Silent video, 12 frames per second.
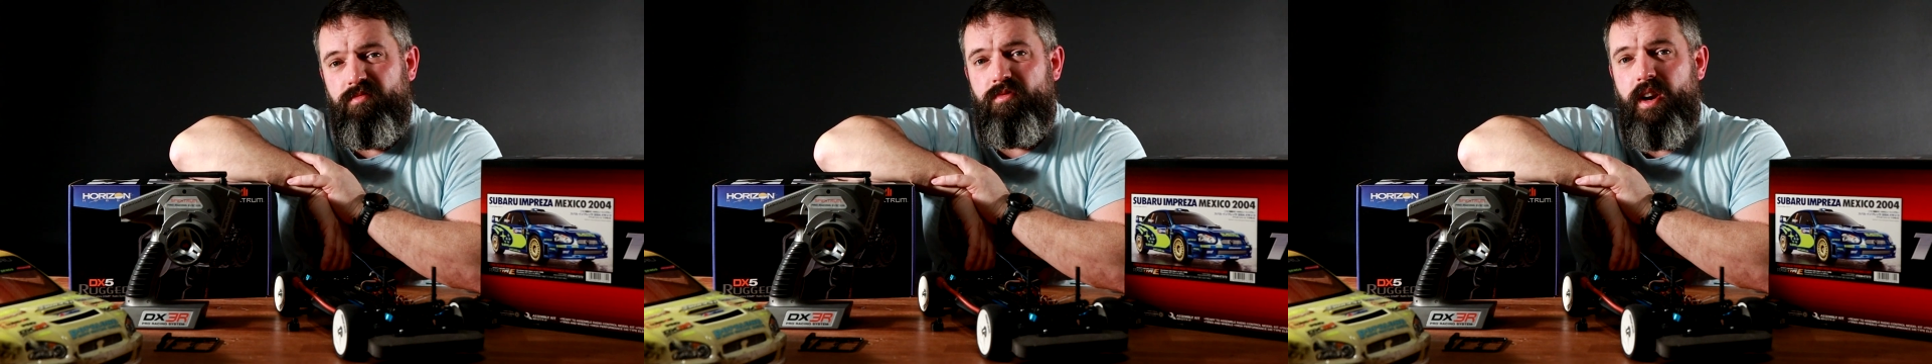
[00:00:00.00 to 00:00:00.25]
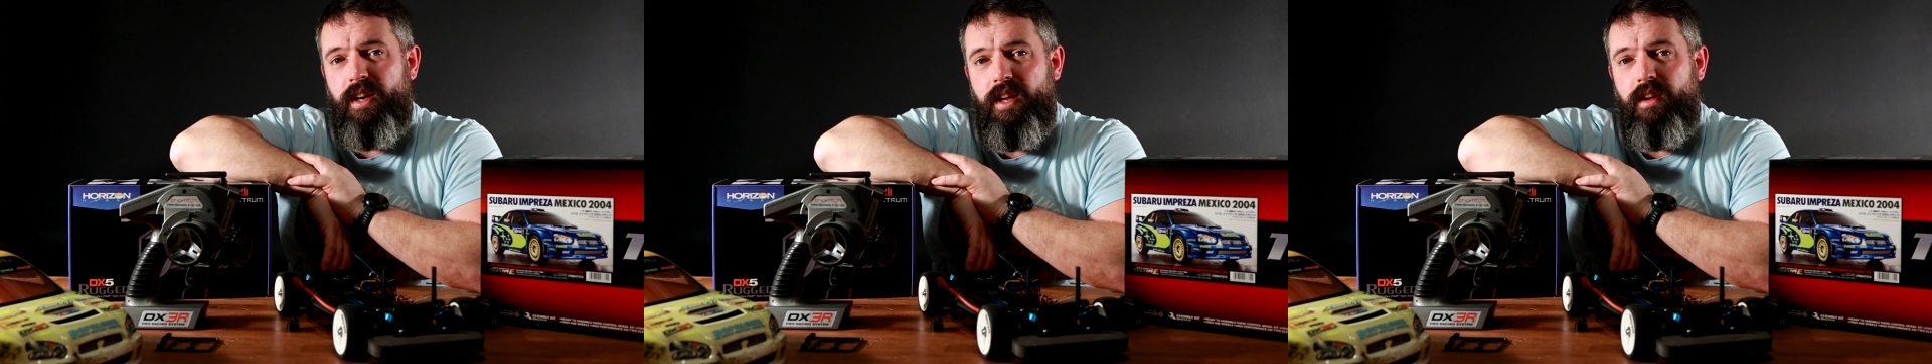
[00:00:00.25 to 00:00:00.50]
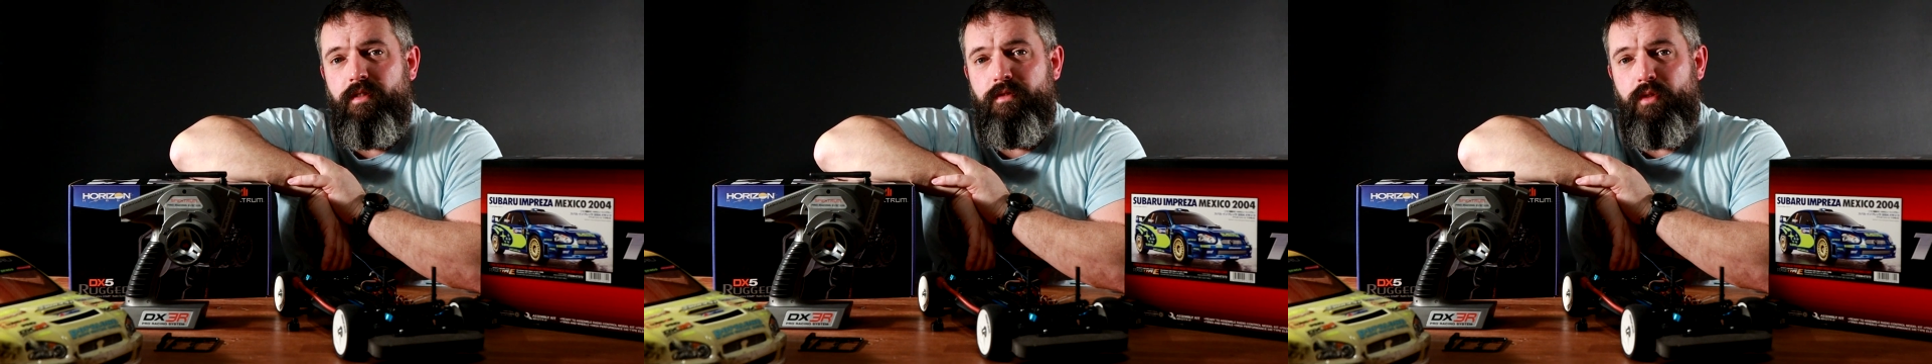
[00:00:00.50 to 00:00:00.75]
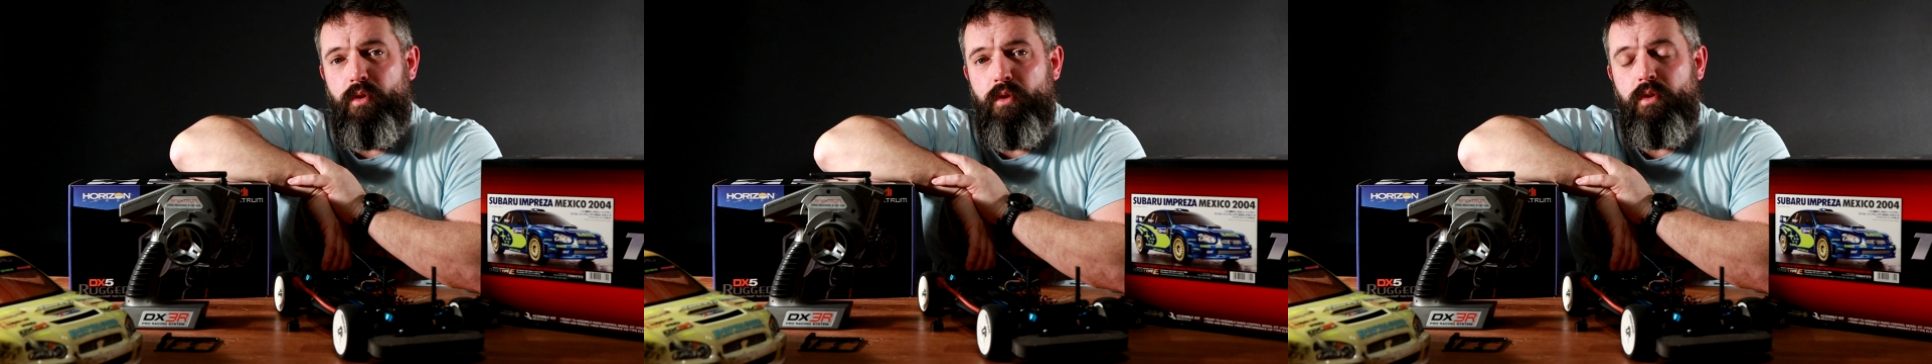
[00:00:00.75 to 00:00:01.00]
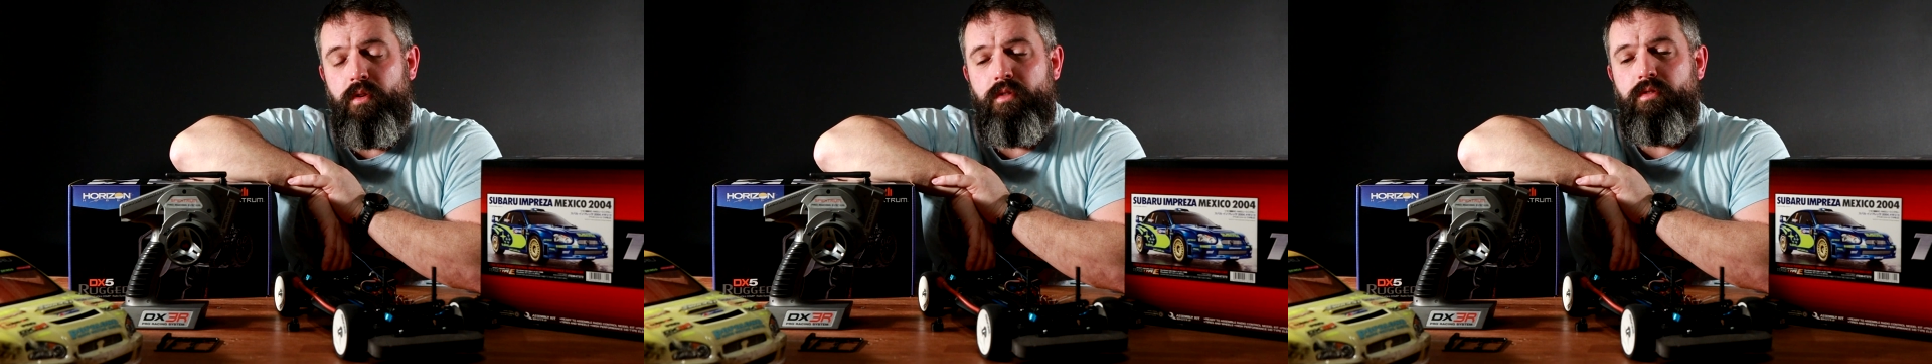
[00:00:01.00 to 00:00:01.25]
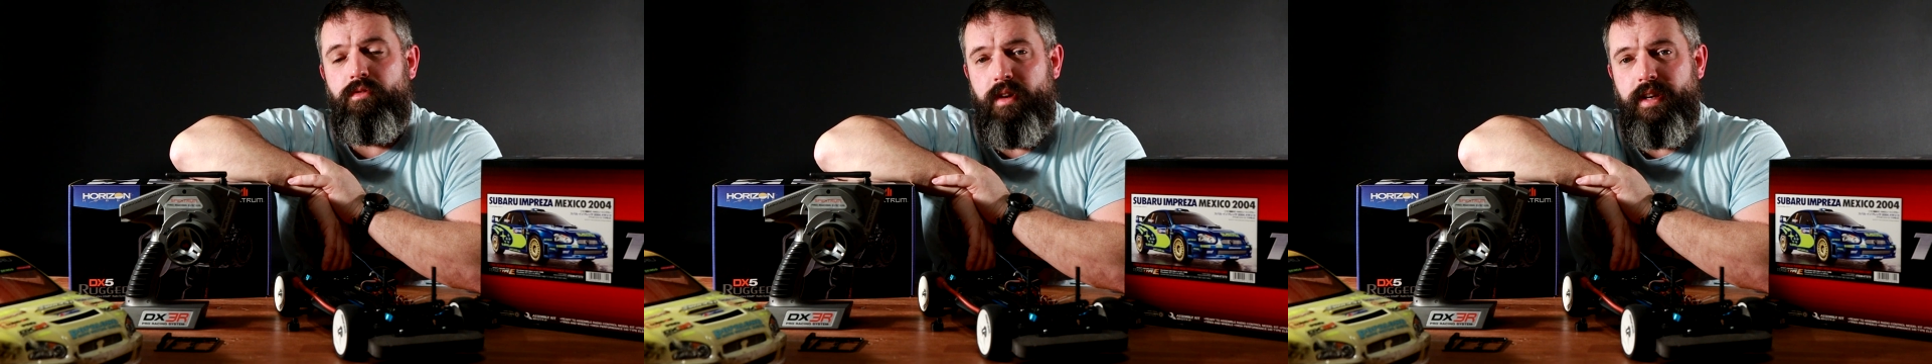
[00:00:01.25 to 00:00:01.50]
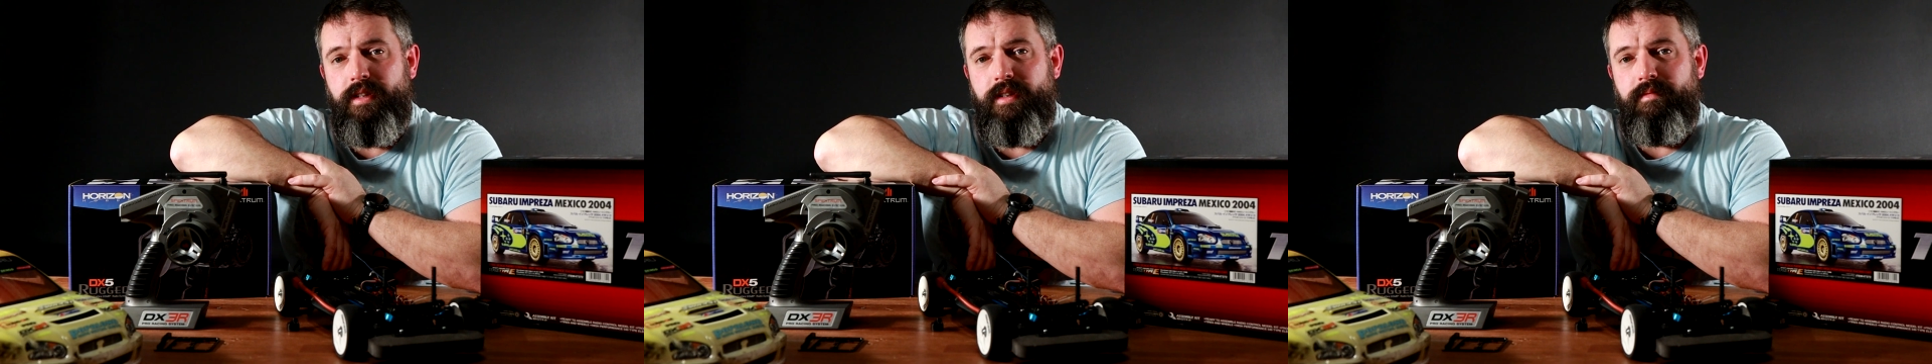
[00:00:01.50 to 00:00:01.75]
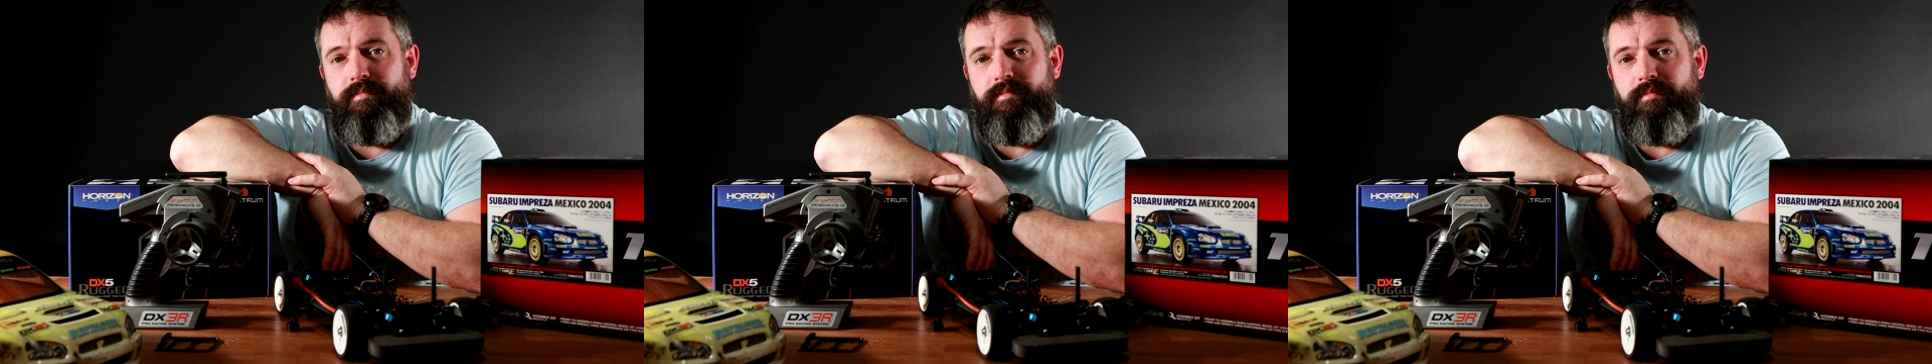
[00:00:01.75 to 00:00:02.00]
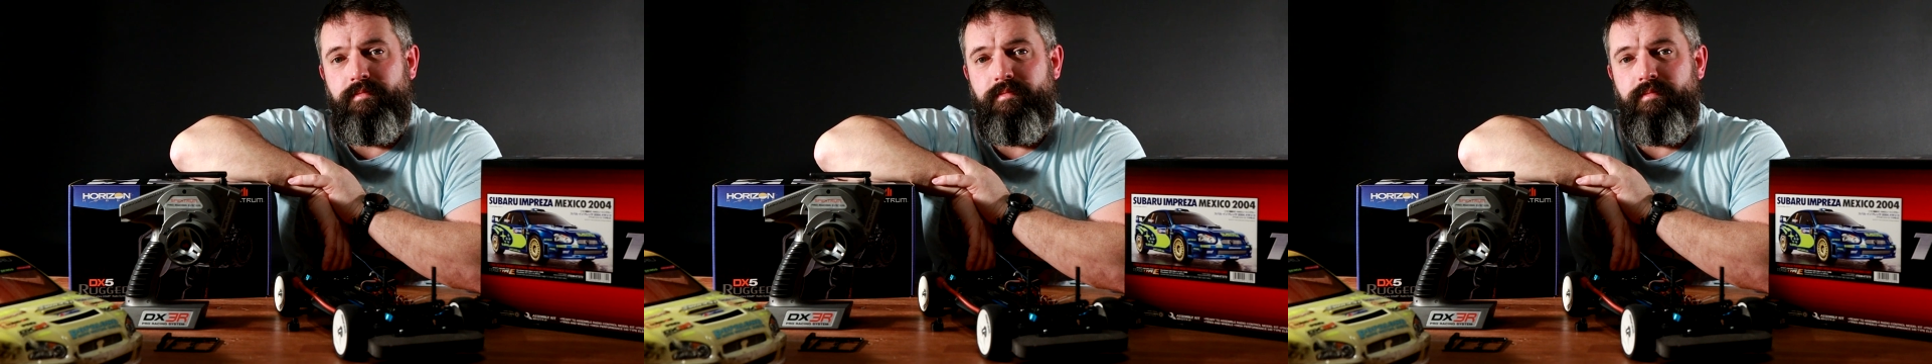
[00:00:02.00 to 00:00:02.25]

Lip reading: ready for racing.